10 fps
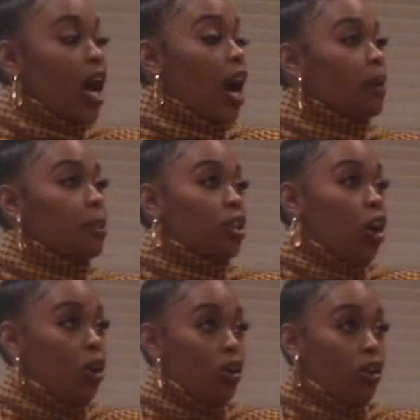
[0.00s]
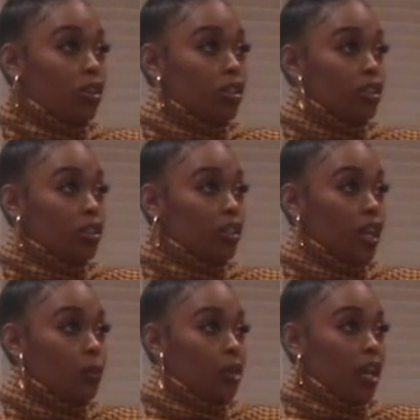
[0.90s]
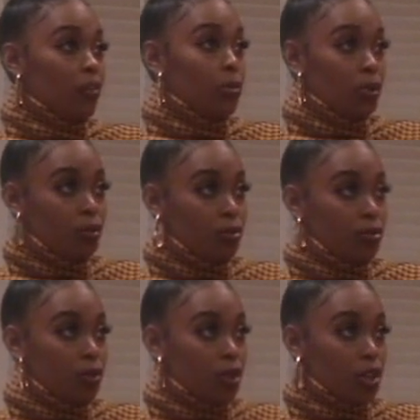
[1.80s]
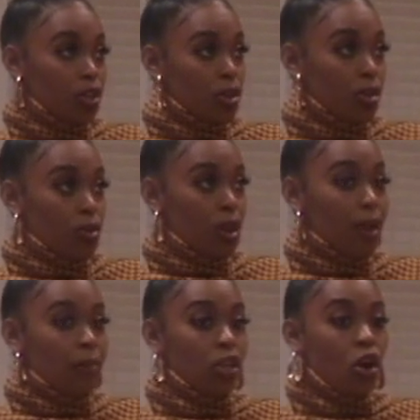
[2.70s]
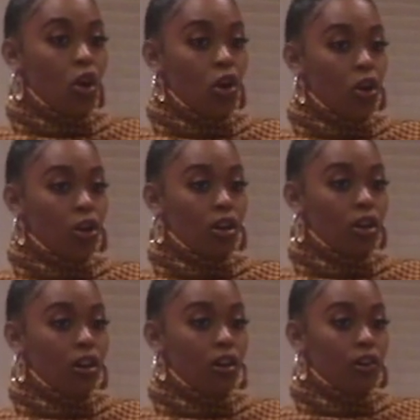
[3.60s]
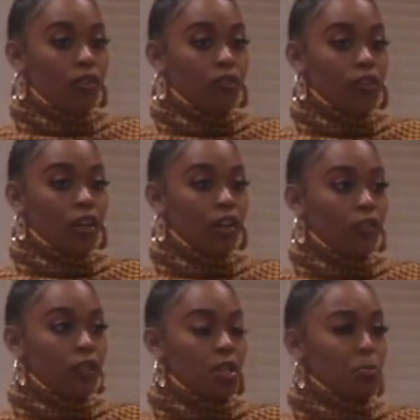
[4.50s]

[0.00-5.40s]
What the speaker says: I'm in awe that we have Bill Duke on our show. I'm in awe of his